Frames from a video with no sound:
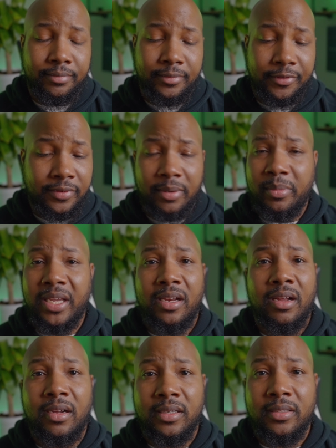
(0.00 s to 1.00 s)
if I'm
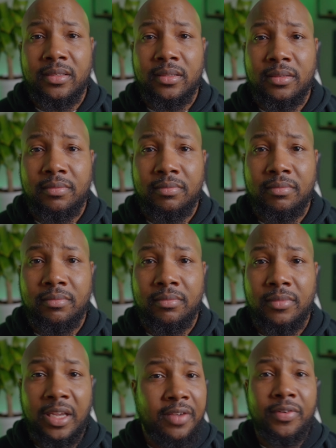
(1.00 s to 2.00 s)
being honest,
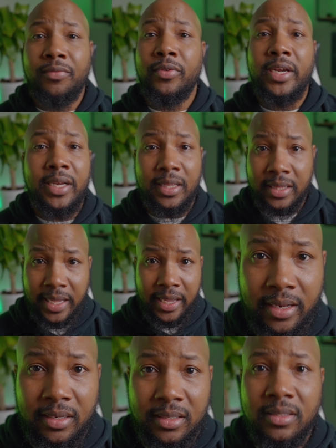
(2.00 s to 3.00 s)
even reading
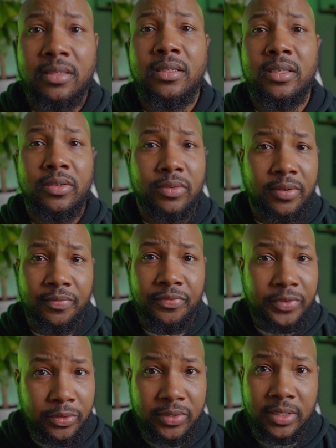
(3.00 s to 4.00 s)
that, it's still
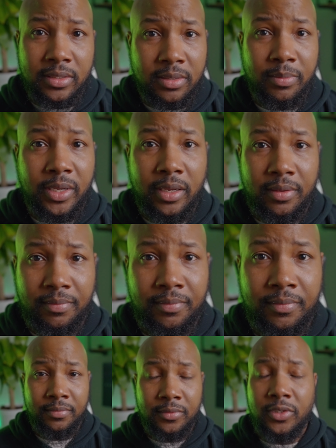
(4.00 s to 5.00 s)
confusing to me.
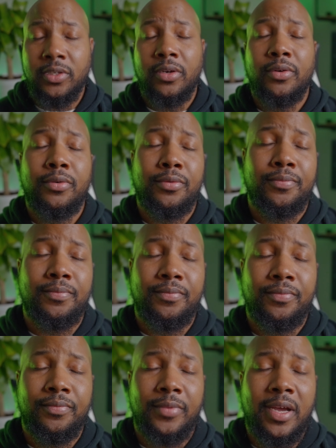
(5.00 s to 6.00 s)
So
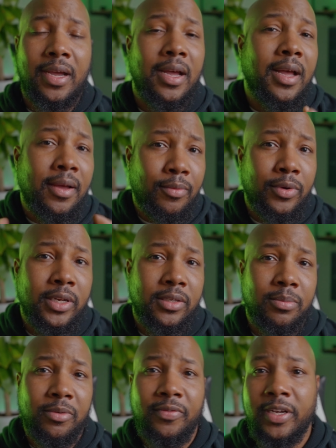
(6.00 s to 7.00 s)
I wanted
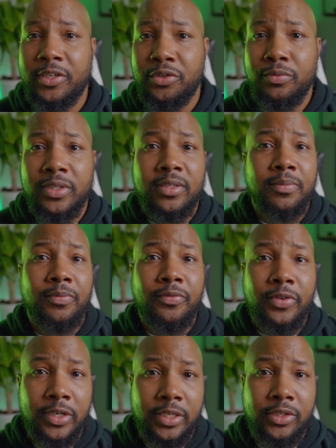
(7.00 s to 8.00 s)
to provide you with some
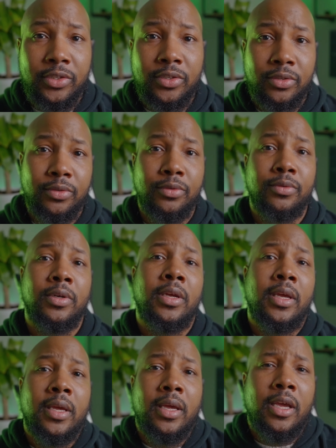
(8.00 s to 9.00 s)
footage to
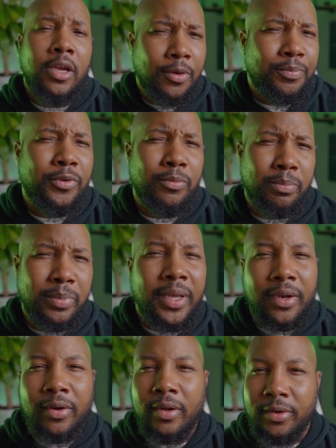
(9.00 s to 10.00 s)
help you
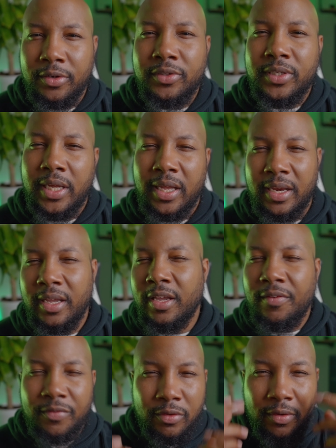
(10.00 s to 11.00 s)
better understand and
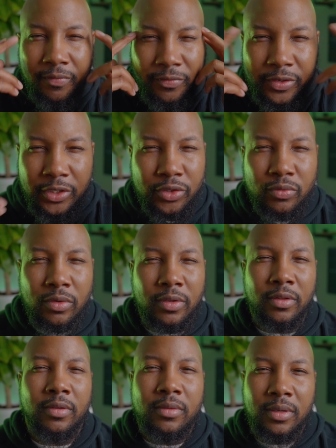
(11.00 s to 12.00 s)
give you a
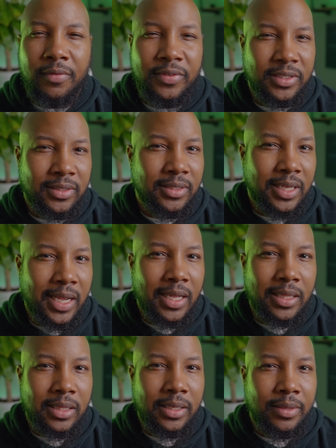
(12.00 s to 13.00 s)
visual of
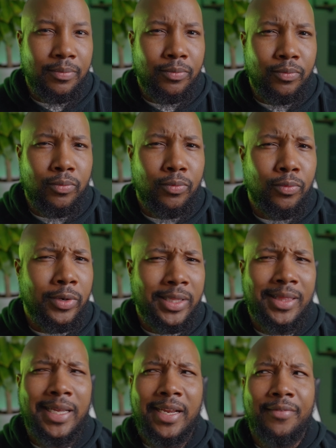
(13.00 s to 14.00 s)
exactly
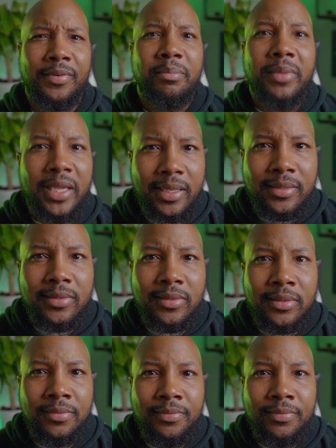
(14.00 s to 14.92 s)
what that even means.